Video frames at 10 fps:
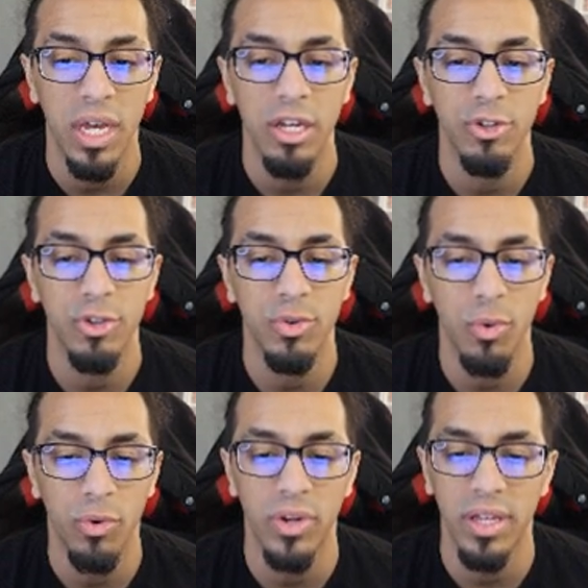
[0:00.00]

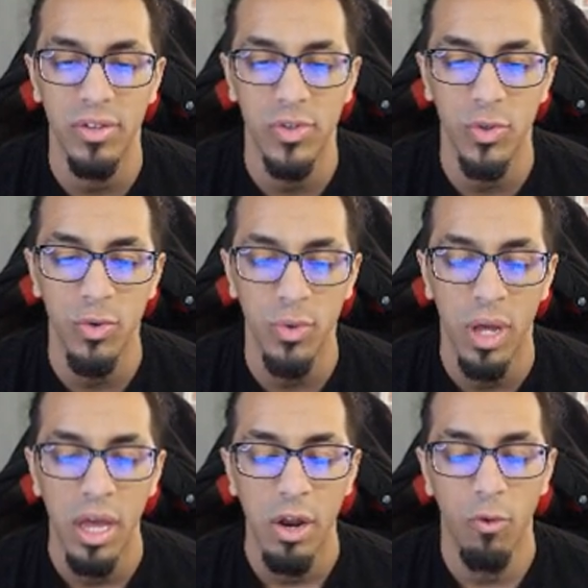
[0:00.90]
story to
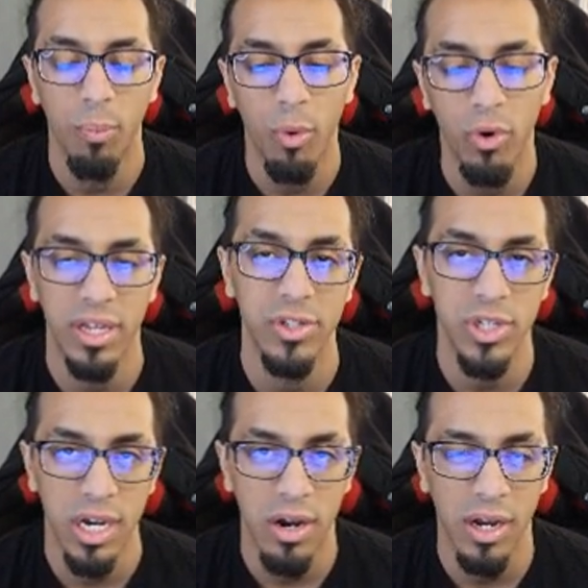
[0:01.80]
report and
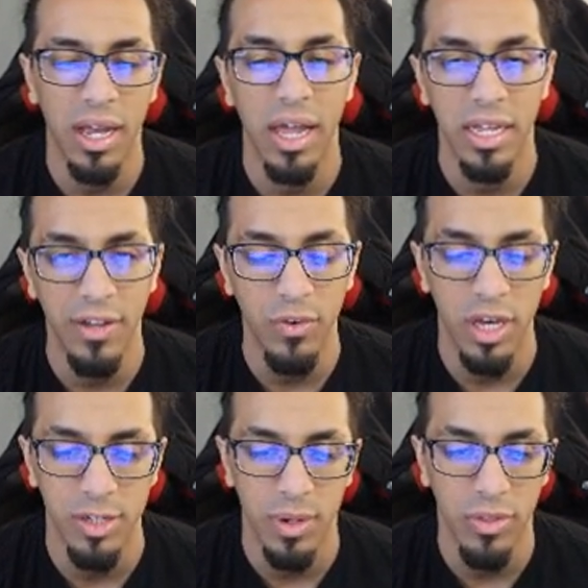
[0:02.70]
share and kind of give you
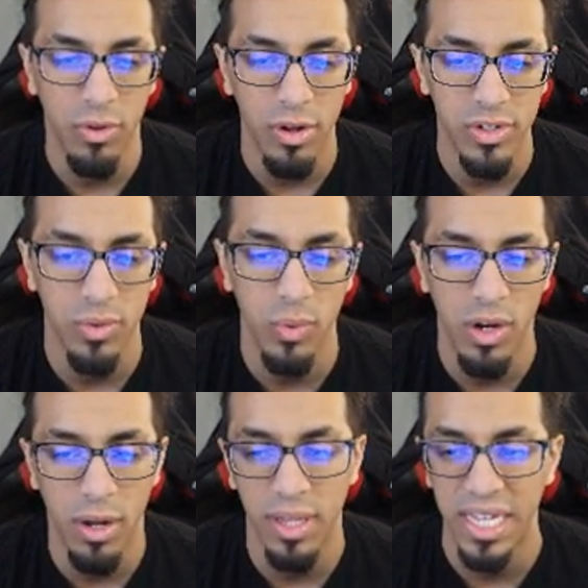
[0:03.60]
guys my thoughts and where
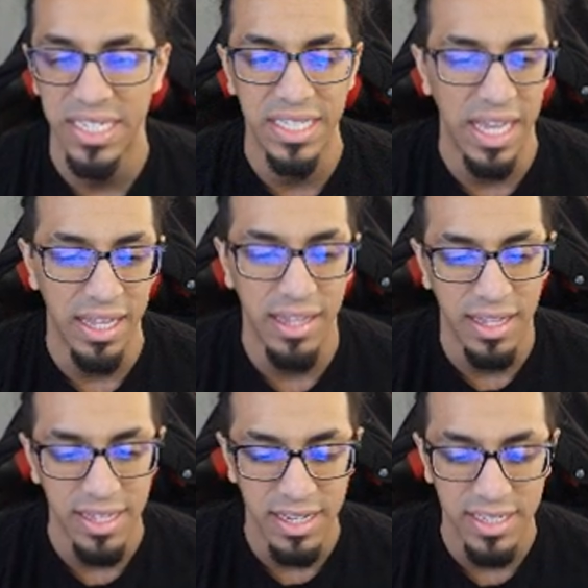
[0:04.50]
I like stand
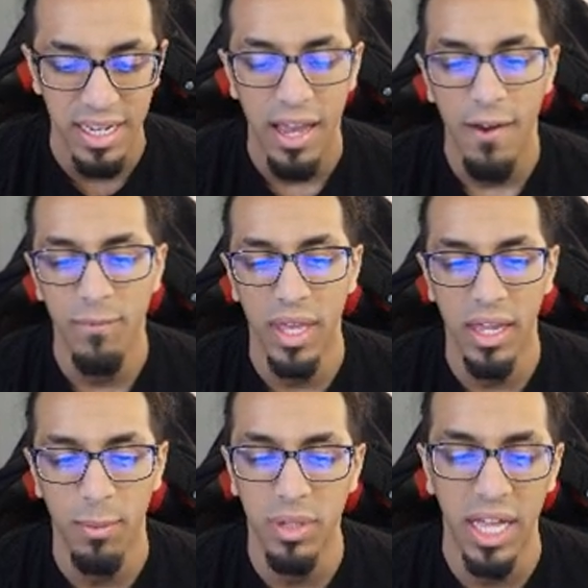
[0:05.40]
on this.
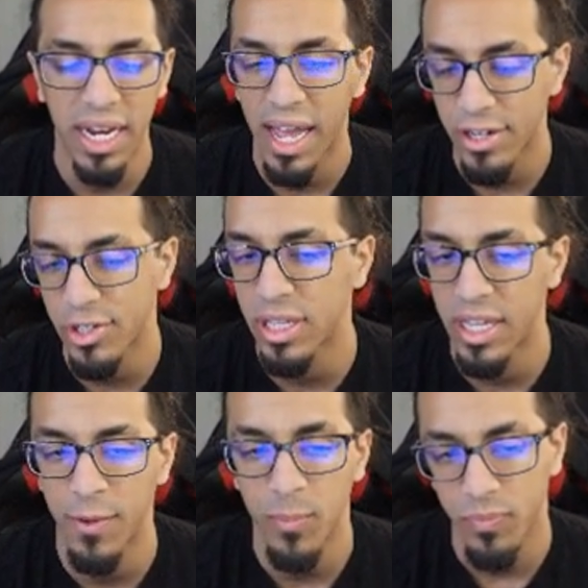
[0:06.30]
And I'm glad I
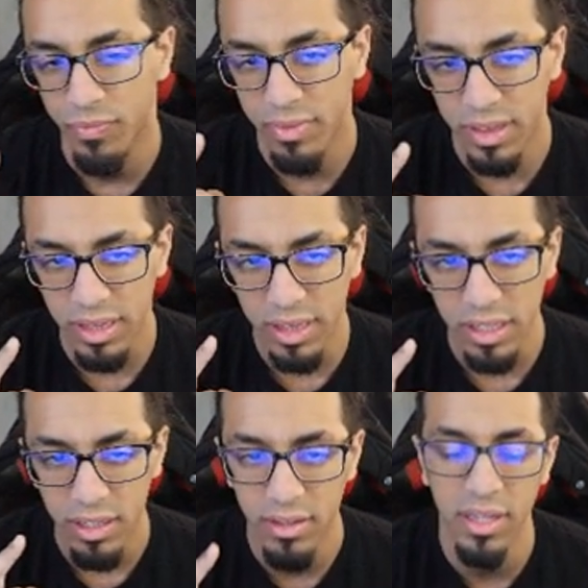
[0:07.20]
actually
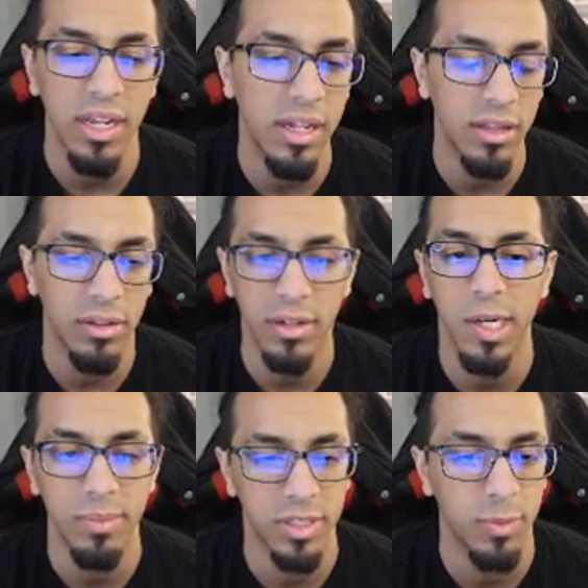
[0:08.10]
didn't look
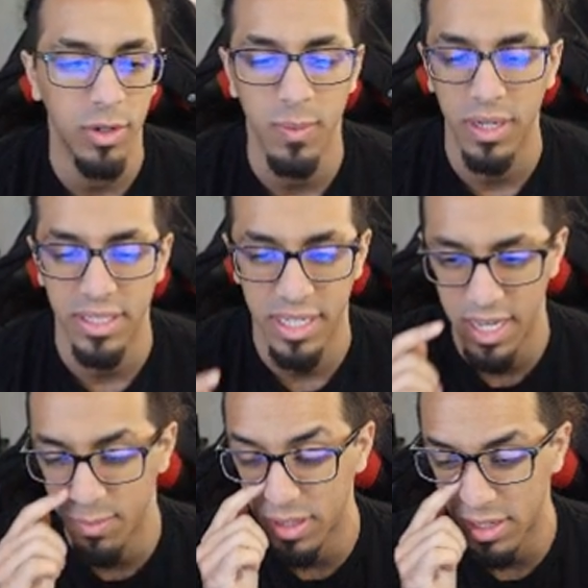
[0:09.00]
up this Pokemon's
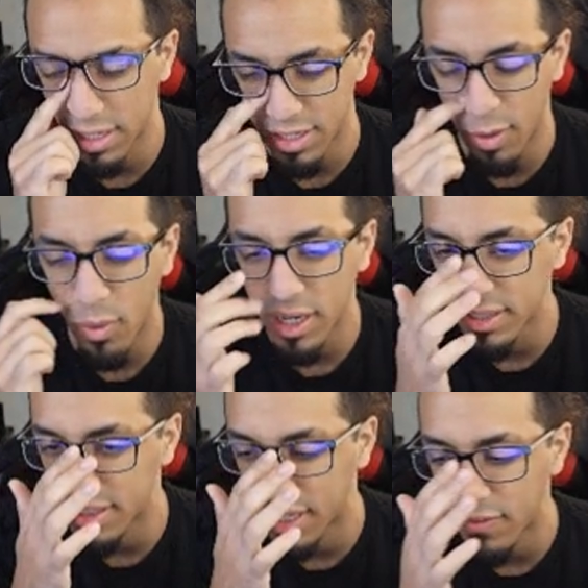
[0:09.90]
name because I wanted
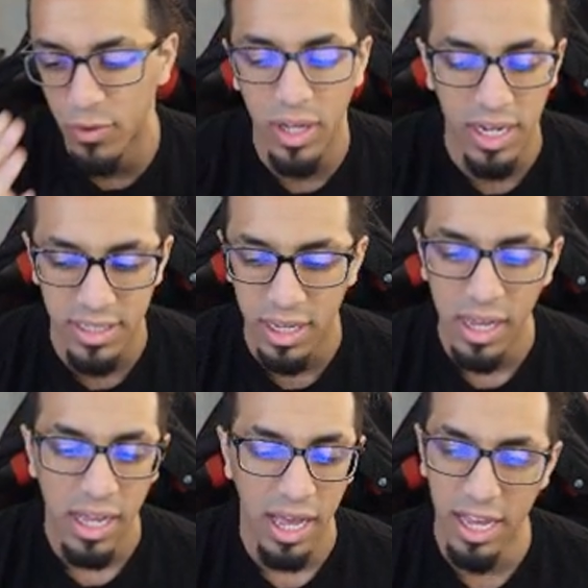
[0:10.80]
to give you guys,
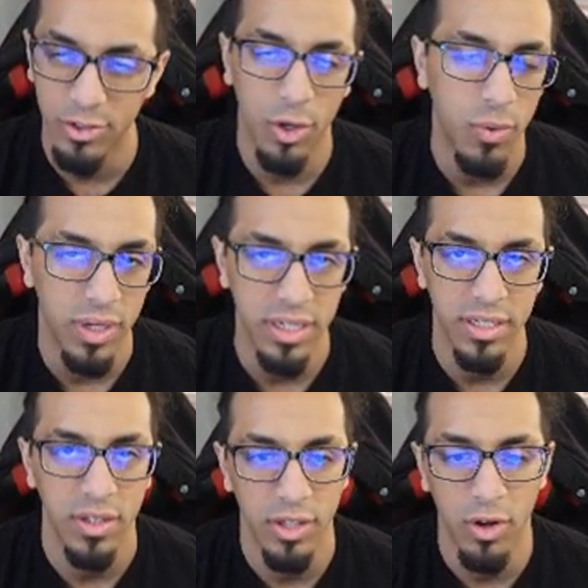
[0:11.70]
as always,
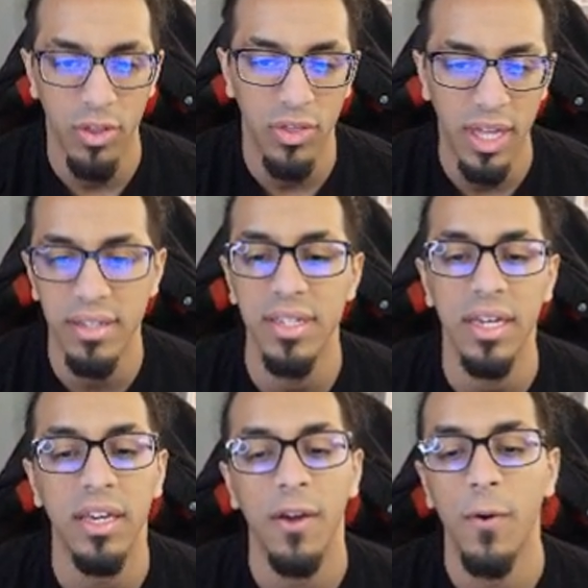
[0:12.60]
the authentic